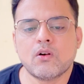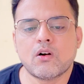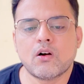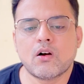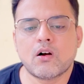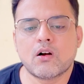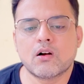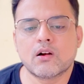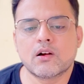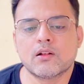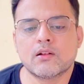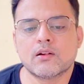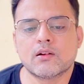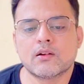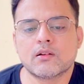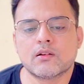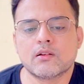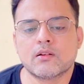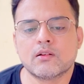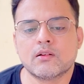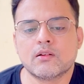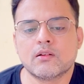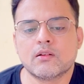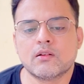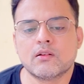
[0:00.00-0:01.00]
order
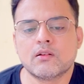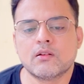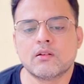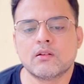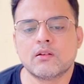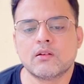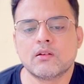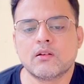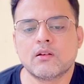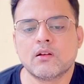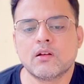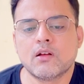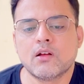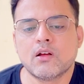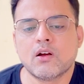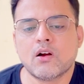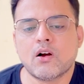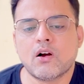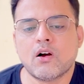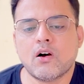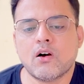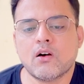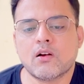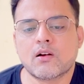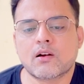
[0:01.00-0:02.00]

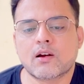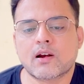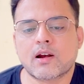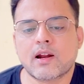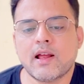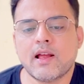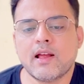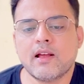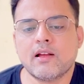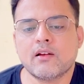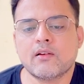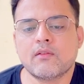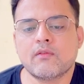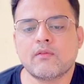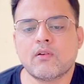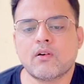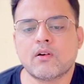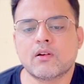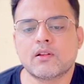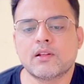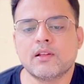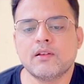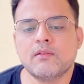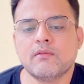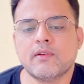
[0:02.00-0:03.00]
or rank
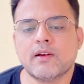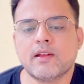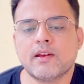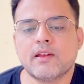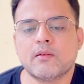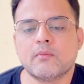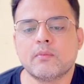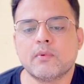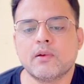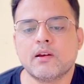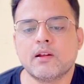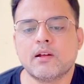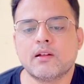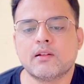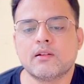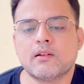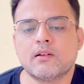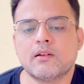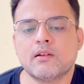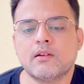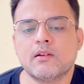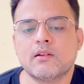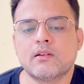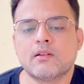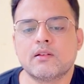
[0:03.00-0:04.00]
for the variable
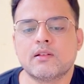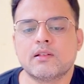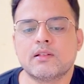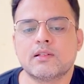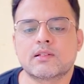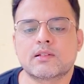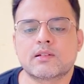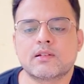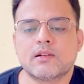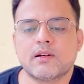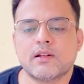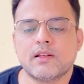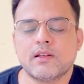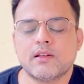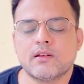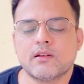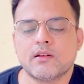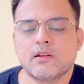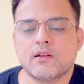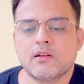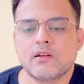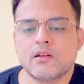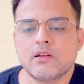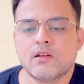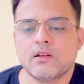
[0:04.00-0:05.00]
under study.
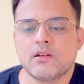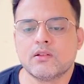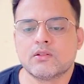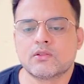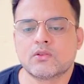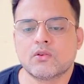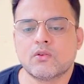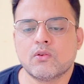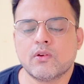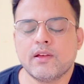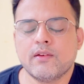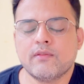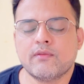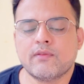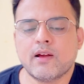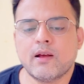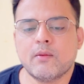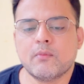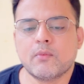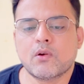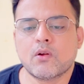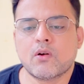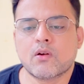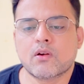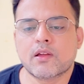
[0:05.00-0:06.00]
So if I
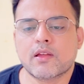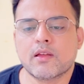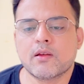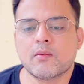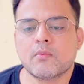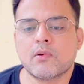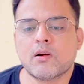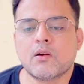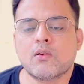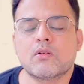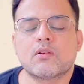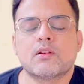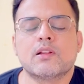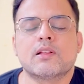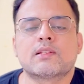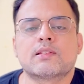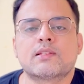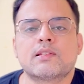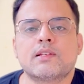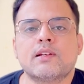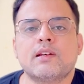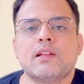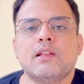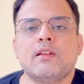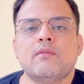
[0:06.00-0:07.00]
am talking about the
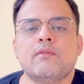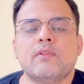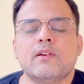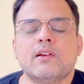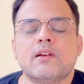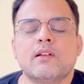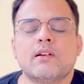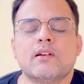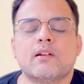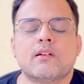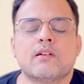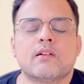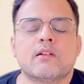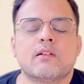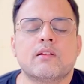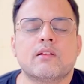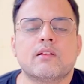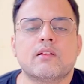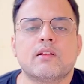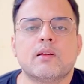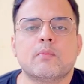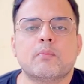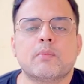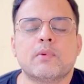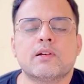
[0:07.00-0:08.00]
city where
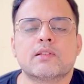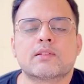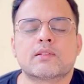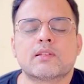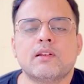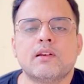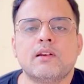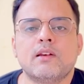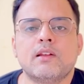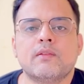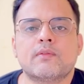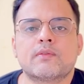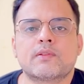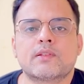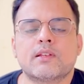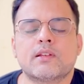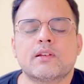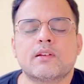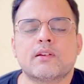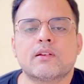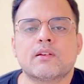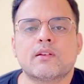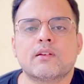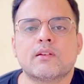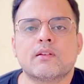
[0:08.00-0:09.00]
a person lives
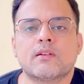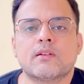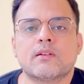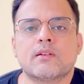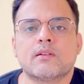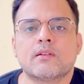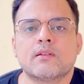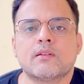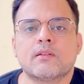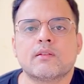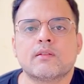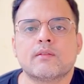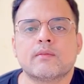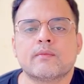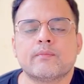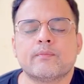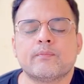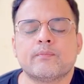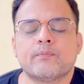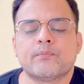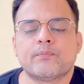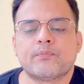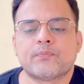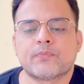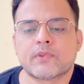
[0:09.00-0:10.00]
in,
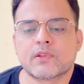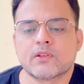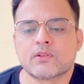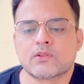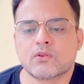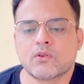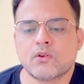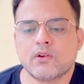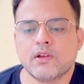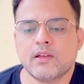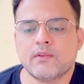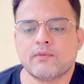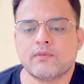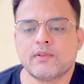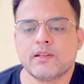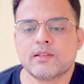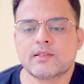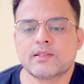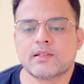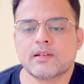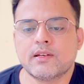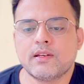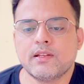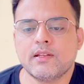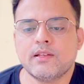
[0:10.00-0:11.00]
so if the
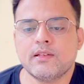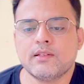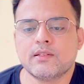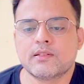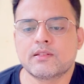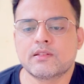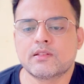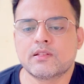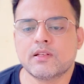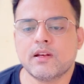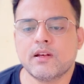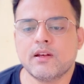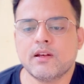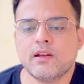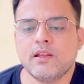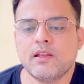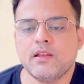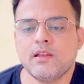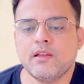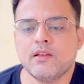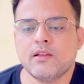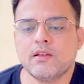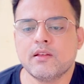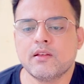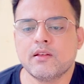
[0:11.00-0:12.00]
city is Chennai